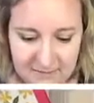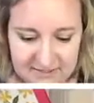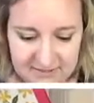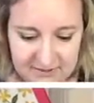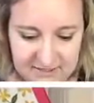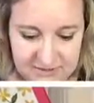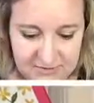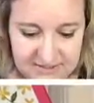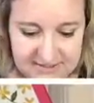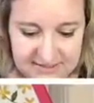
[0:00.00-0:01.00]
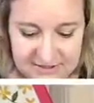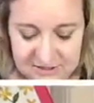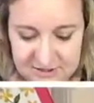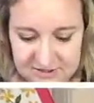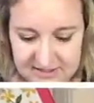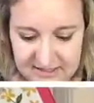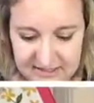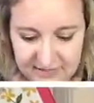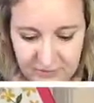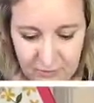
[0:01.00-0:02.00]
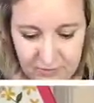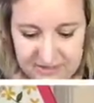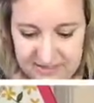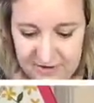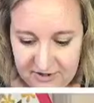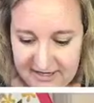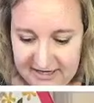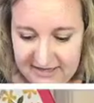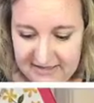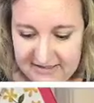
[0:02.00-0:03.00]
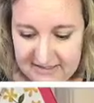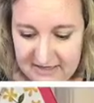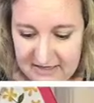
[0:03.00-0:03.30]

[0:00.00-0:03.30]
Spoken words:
best way to do this is to just kind of hold it hand,